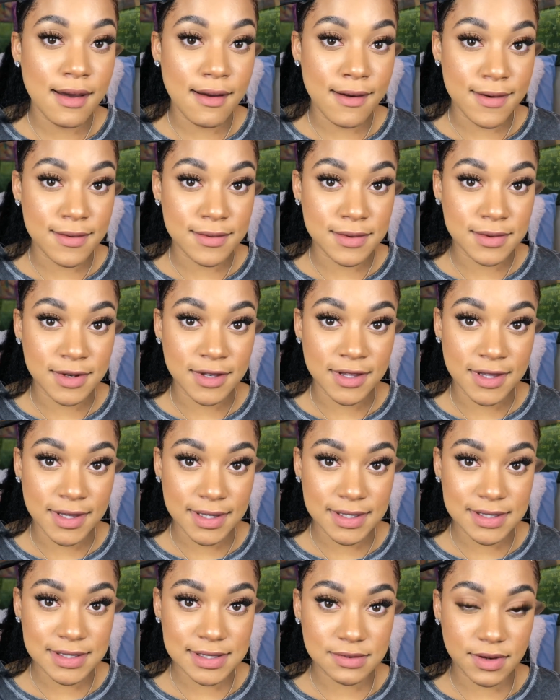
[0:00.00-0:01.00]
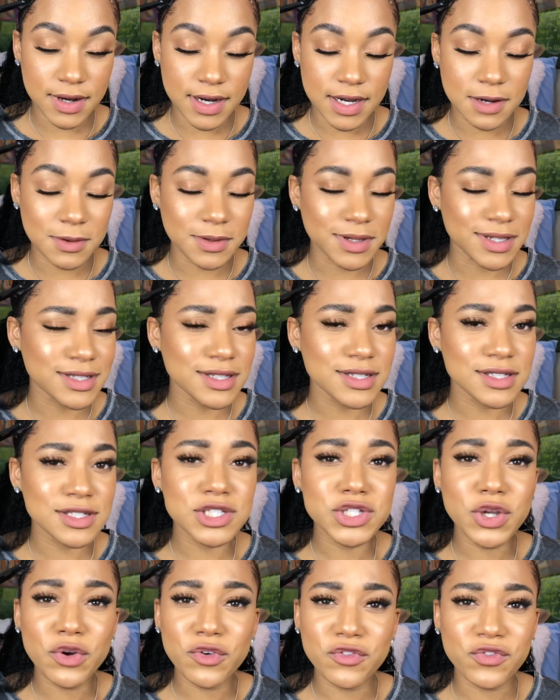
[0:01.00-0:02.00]
on this right here, because it's
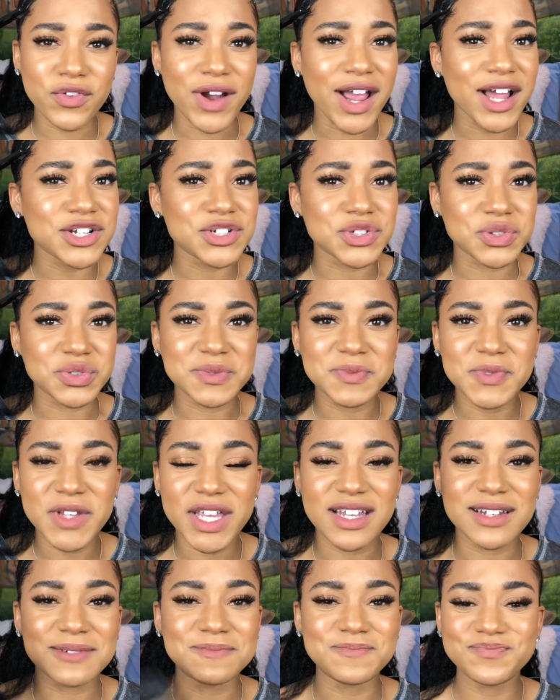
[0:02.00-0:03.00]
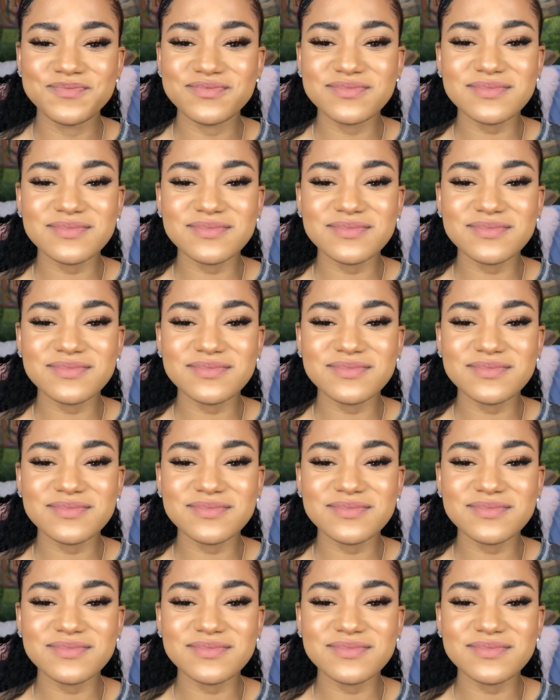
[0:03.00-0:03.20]
so fragile, and